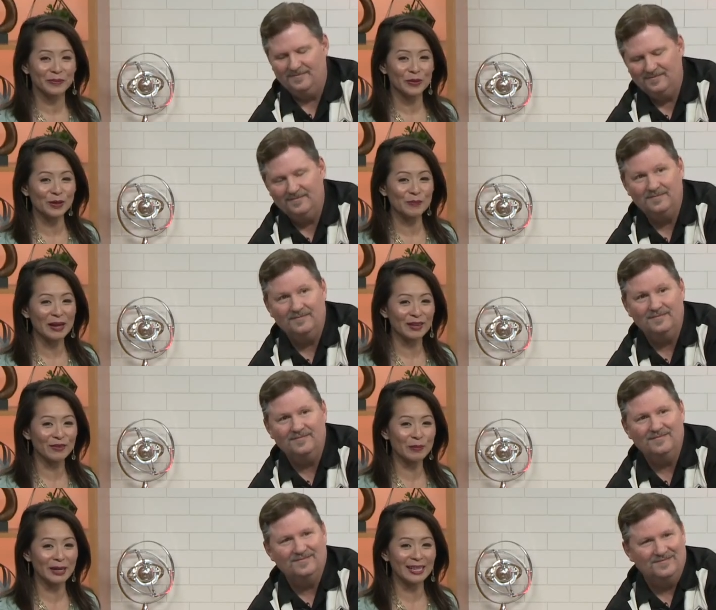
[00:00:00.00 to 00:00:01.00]
Speaker 1: Welcome back,
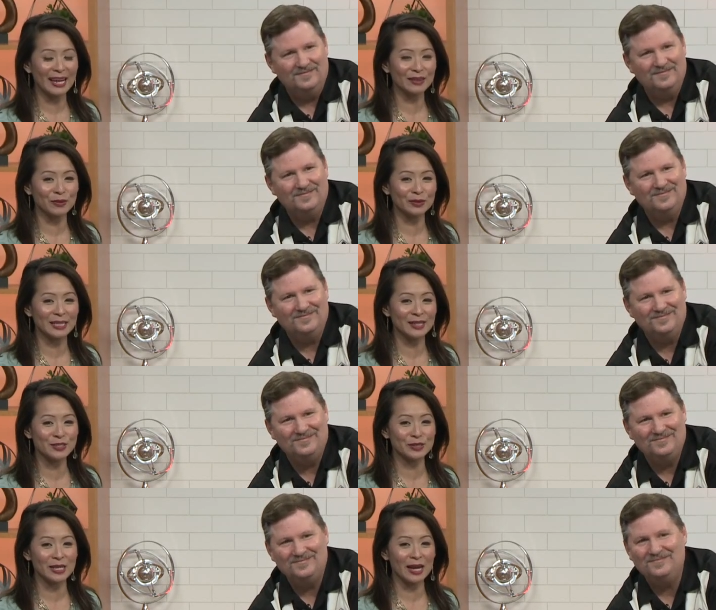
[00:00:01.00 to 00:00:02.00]
everybody. 8.13 is your
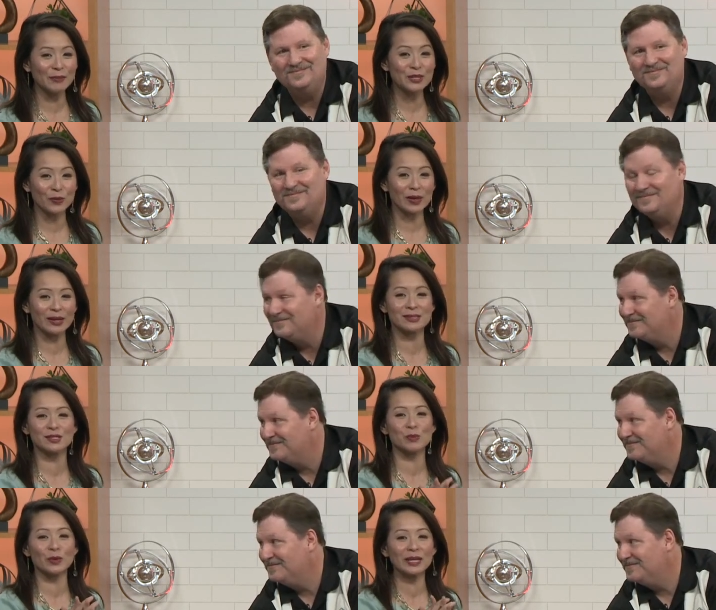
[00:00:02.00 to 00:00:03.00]
time, and joining us this
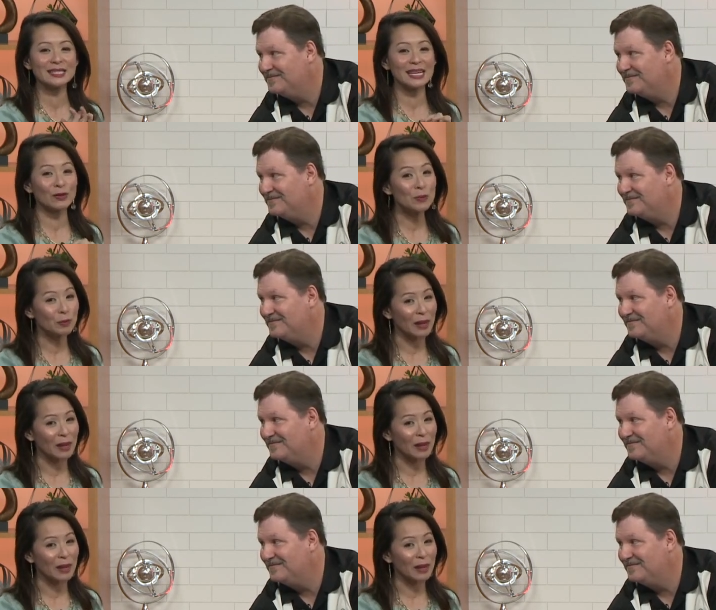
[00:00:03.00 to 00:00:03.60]
morning, Darren